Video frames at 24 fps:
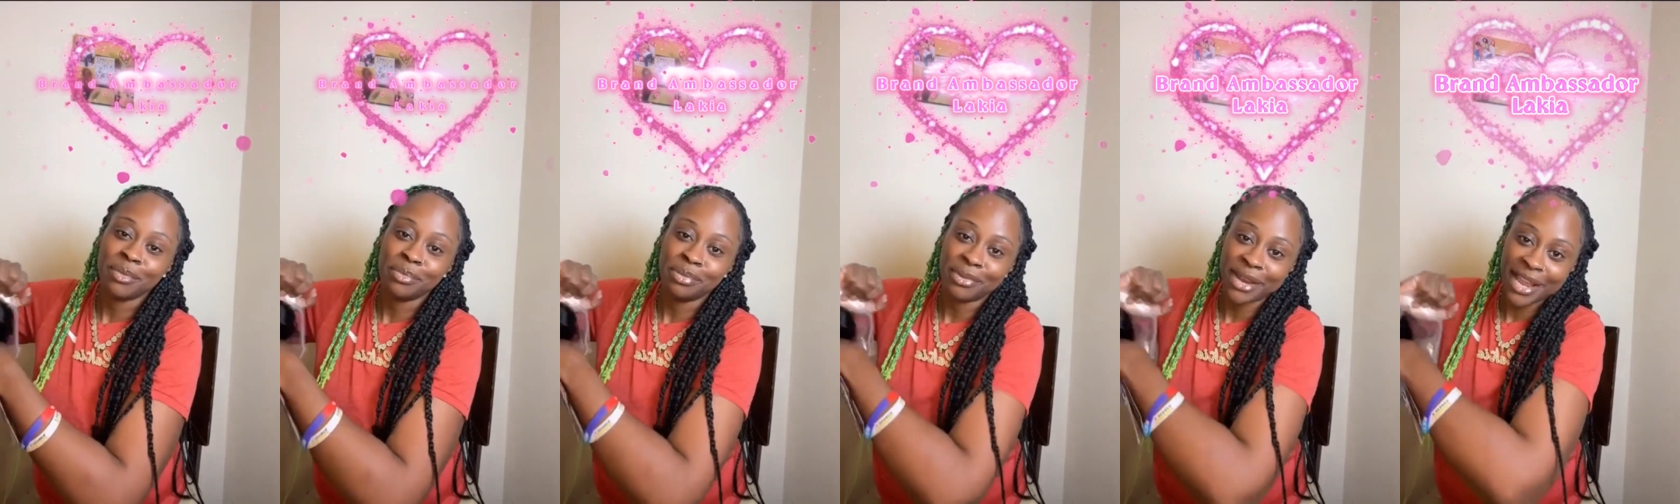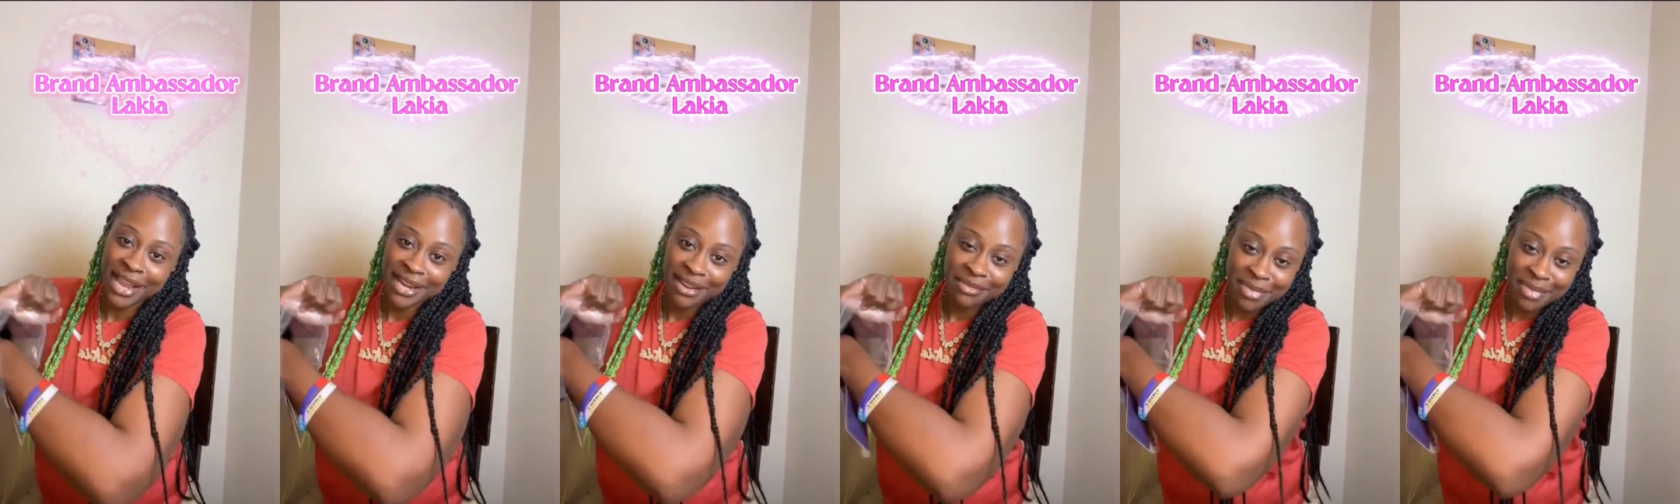
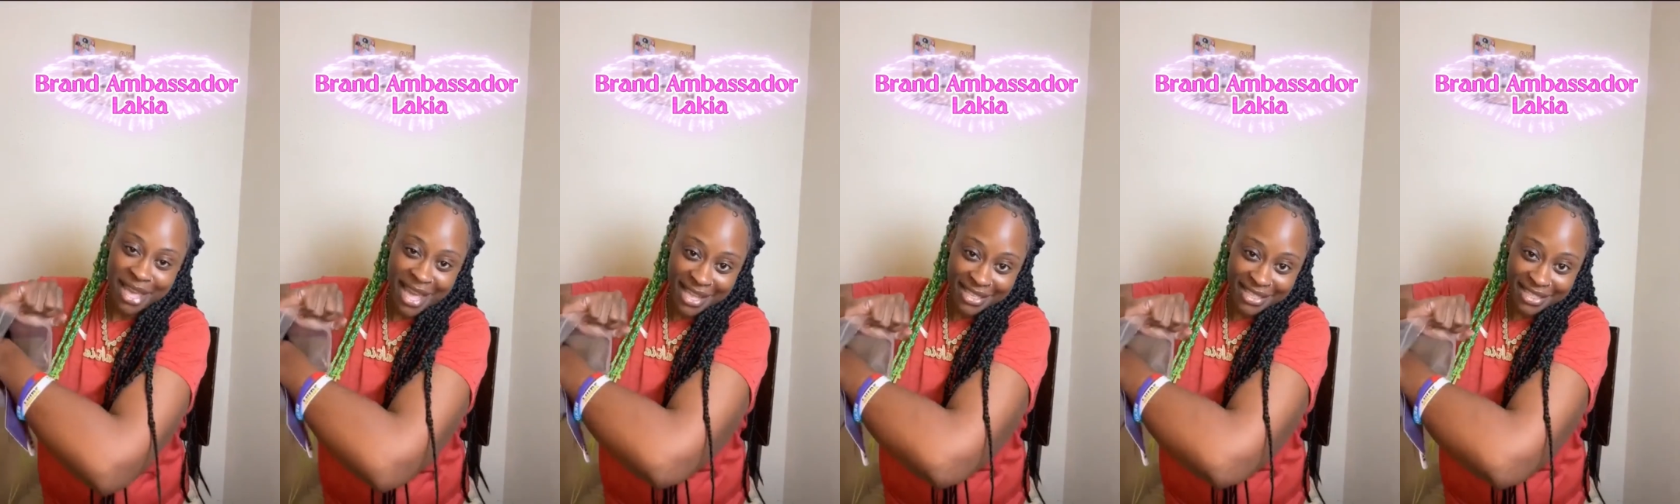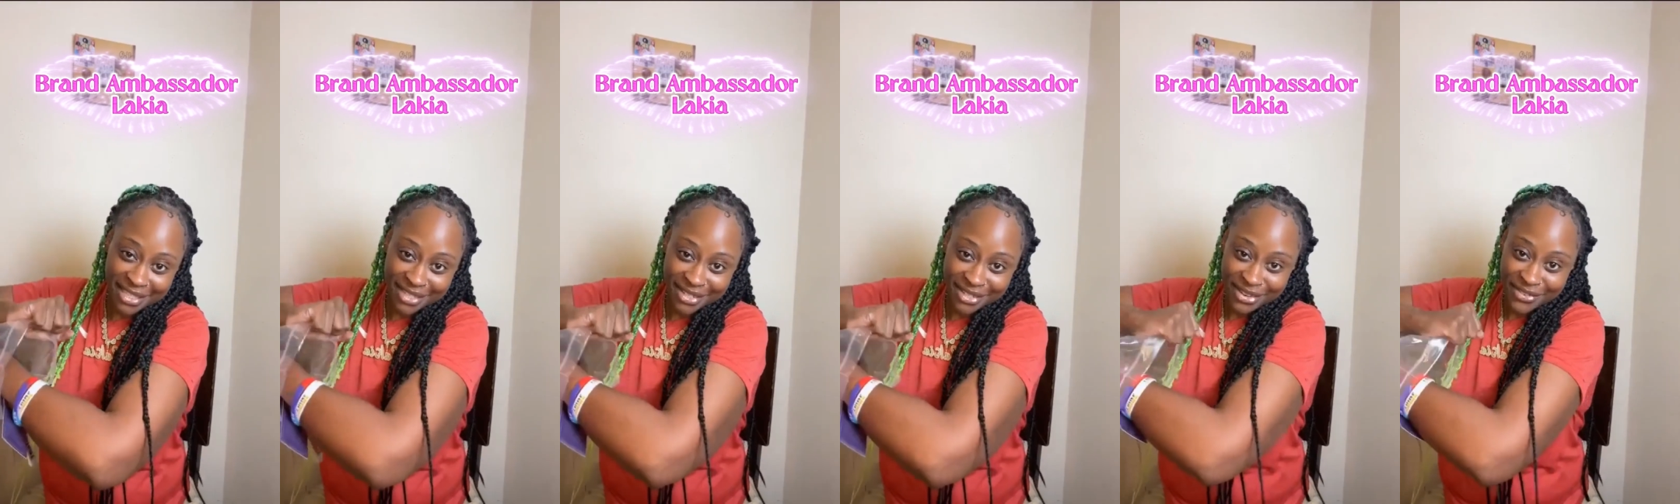brand
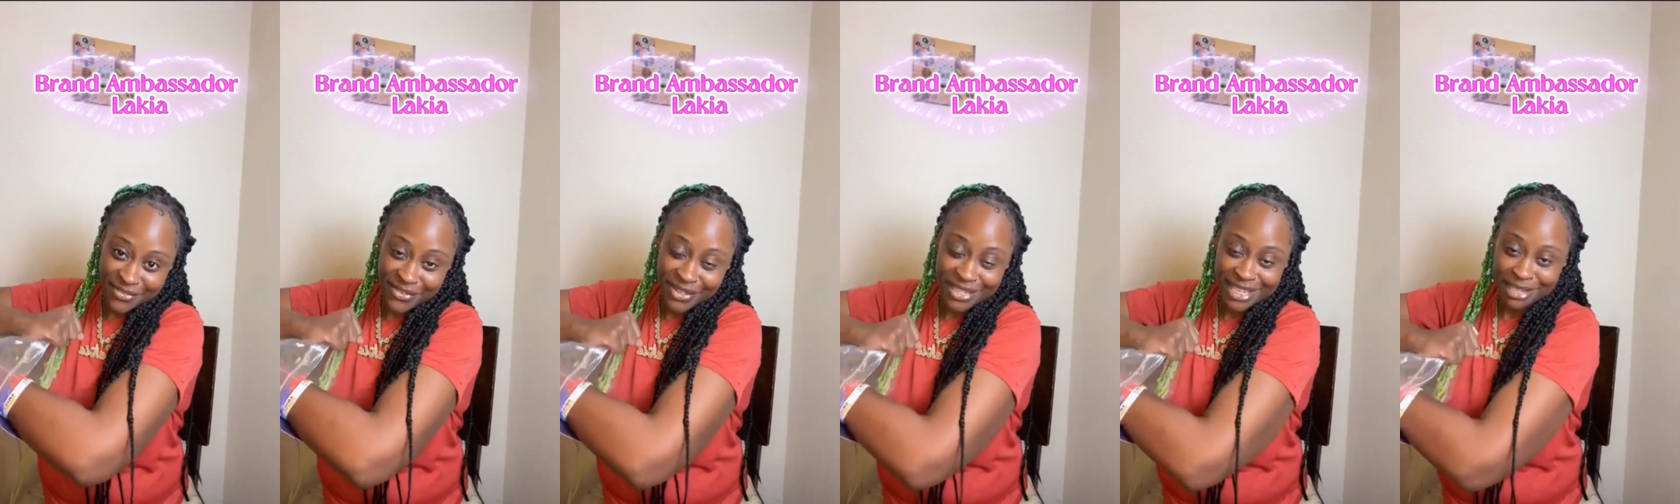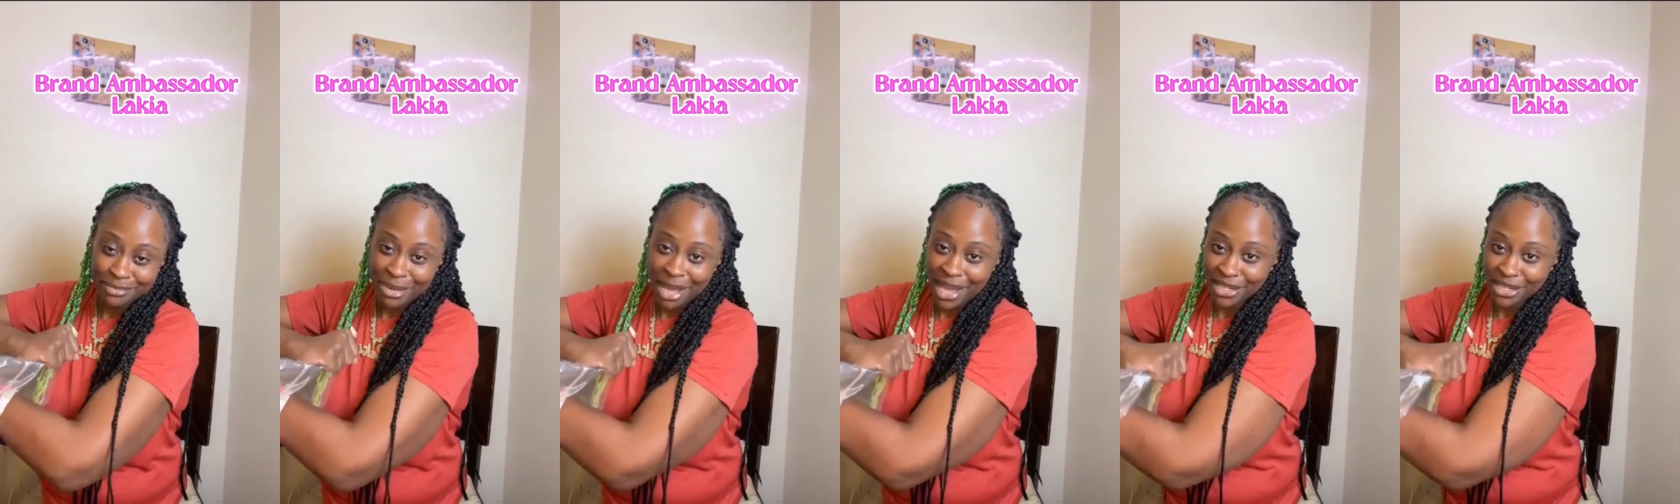ambassador for
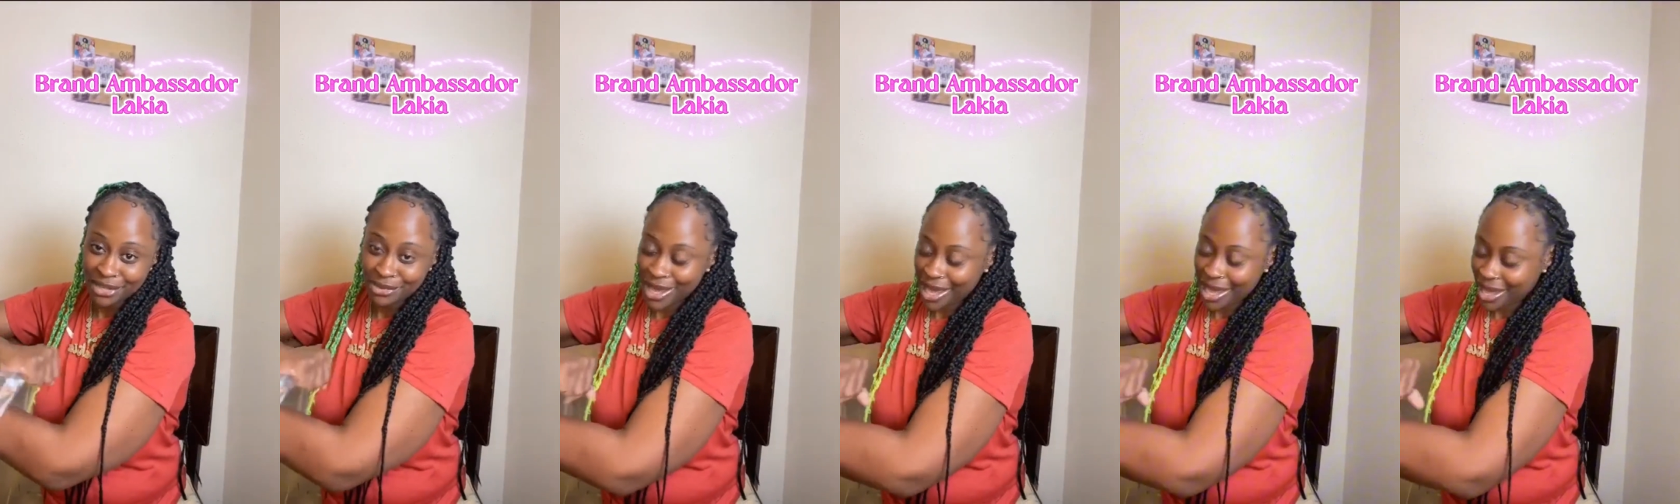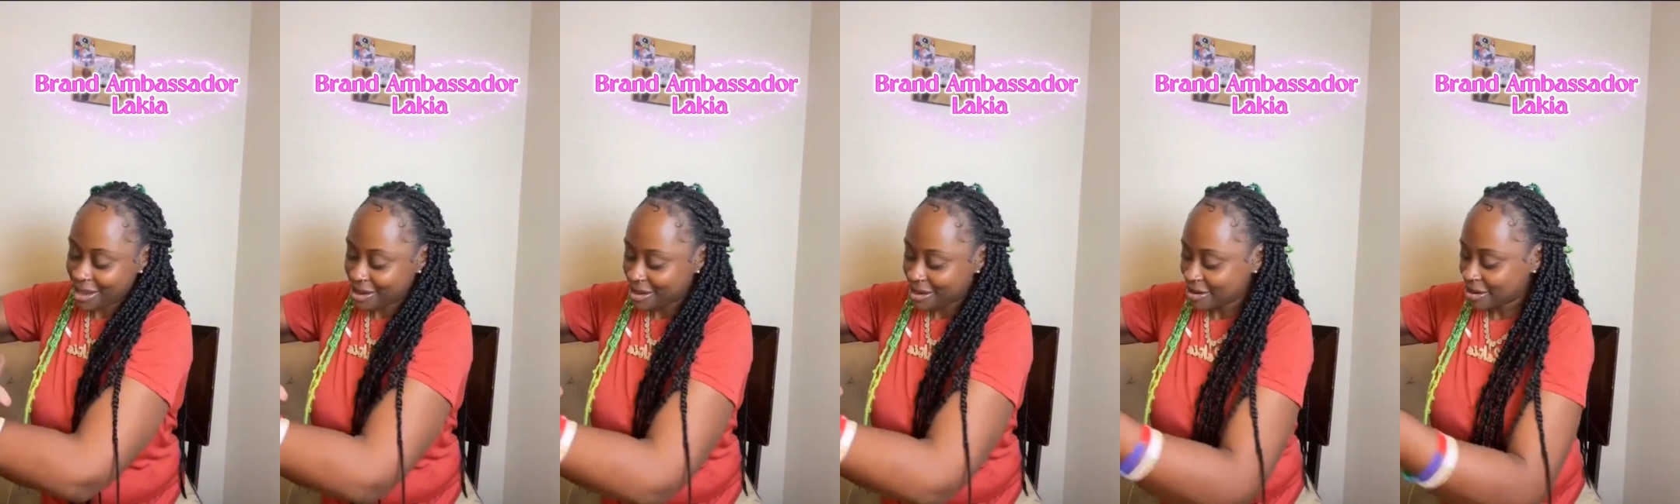
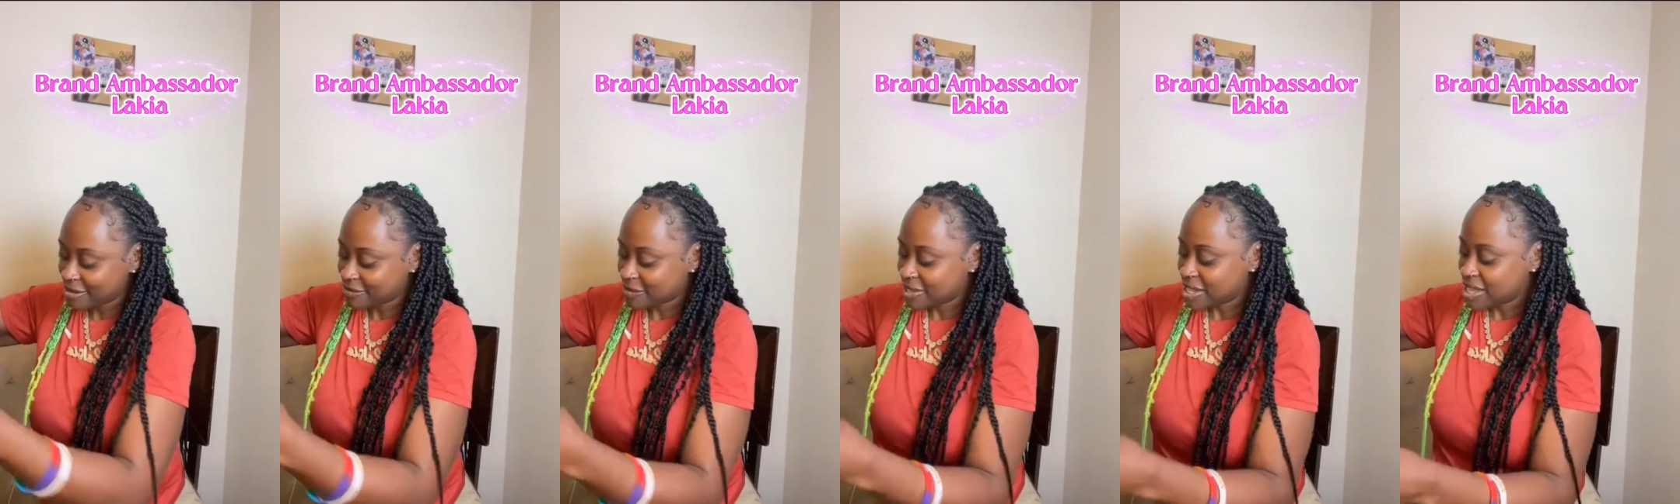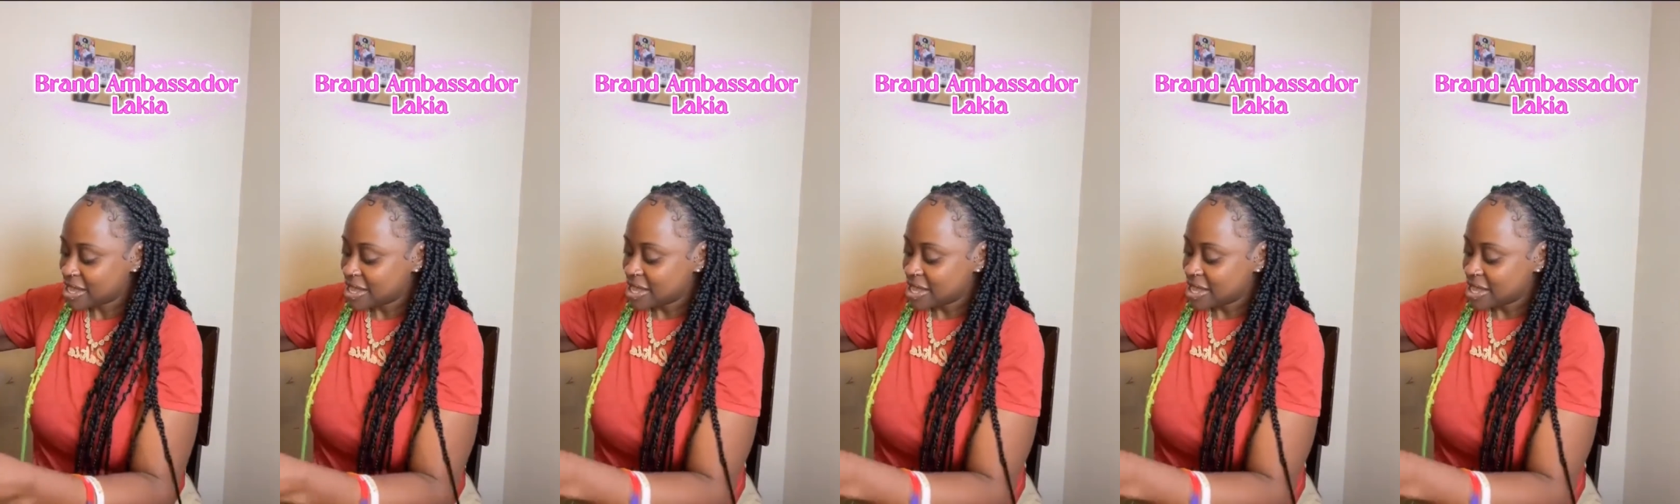dBadu Hair.